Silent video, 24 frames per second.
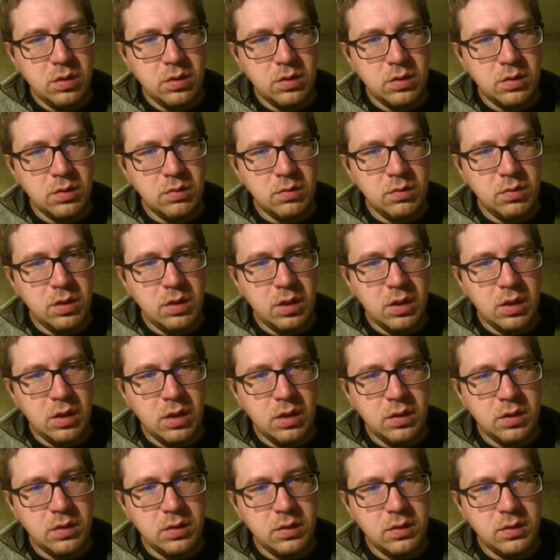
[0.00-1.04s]
to get
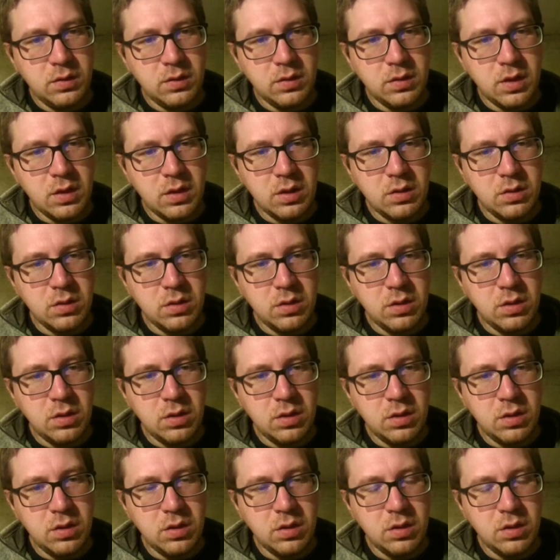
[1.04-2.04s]
it centered.